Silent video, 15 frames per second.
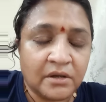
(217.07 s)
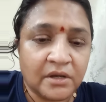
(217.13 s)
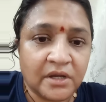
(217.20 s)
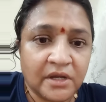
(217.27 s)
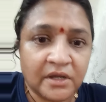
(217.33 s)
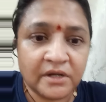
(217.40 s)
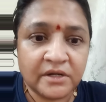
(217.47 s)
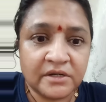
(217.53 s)

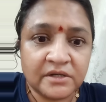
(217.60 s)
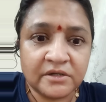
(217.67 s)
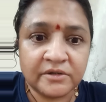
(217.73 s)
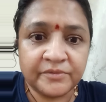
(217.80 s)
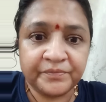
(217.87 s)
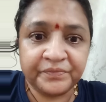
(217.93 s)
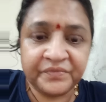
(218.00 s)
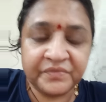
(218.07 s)
and
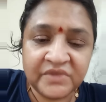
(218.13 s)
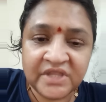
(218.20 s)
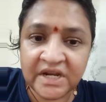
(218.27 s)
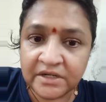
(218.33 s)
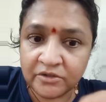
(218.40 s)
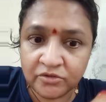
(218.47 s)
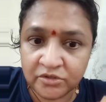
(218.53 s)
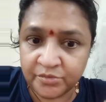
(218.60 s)

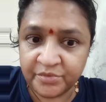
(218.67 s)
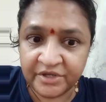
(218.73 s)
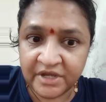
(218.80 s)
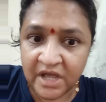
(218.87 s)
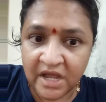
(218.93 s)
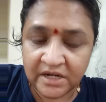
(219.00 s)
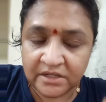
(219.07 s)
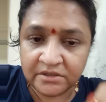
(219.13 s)
that could be
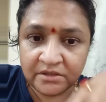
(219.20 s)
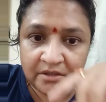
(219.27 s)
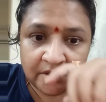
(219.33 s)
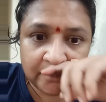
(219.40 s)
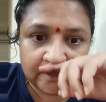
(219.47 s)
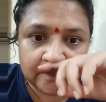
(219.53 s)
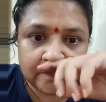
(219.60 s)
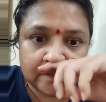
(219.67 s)
another
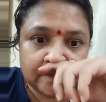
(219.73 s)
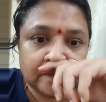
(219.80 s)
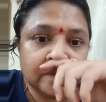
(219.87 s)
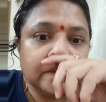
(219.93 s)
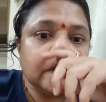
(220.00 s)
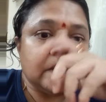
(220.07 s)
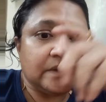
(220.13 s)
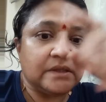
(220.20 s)
reason.
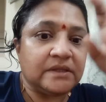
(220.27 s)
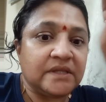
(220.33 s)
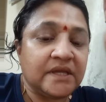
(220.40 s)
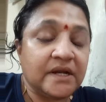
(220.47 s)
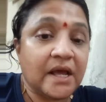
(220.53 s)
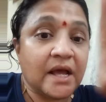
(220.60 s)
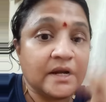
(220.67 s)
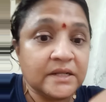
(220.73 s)

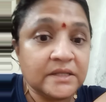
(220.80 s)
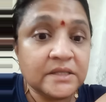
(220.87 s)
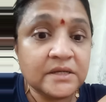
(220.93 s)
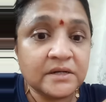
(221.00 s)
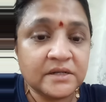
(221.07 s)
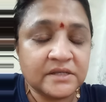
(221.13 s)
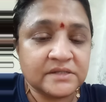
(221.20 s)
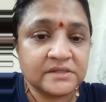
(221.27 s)
Then
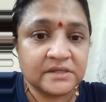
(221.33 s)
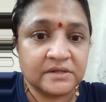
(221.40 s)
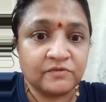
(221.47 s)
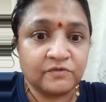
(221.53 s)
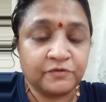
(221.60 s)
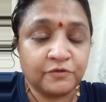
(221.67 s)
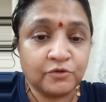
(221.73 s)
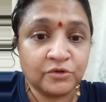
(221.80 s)
another reason,
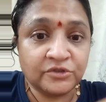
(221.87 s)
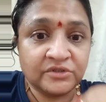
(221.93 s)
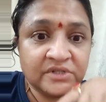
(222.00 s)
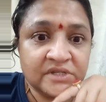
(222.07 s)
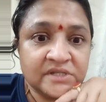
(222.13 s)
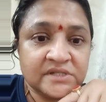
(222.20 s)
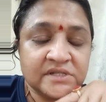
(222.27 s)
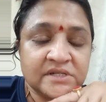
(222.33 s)
fourth
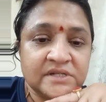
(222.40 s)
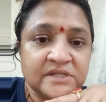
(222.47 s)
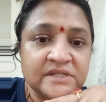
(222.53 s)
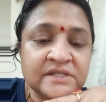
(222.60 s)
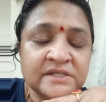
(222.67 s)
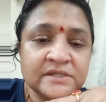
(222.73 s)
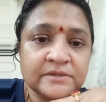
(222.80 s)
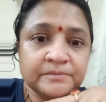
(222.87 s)
reason
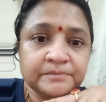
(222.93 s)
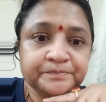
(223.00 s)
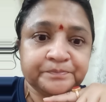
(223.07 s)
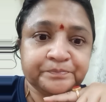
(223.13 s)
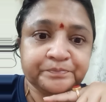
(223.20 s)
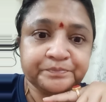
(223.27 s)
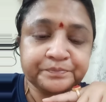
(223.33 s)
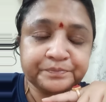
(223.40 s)
is
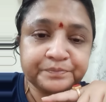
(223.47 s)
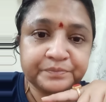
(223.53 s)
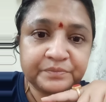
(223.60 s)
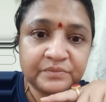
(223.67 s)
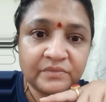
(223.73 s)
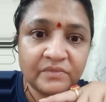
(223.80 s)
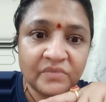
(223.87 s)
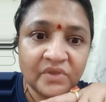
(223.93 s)

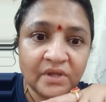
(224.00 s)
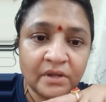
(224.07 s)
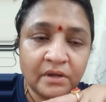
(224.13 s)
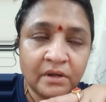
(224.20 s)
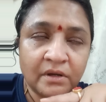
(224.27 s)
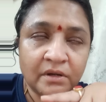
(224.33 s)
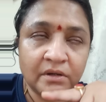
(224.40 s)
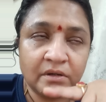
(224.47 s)

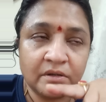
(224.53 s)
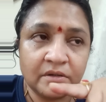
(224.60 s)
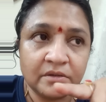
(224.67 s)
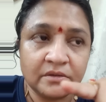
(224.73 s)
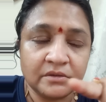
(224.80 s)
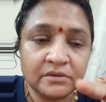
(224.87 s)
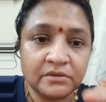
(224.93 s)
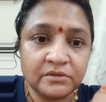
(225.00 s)
the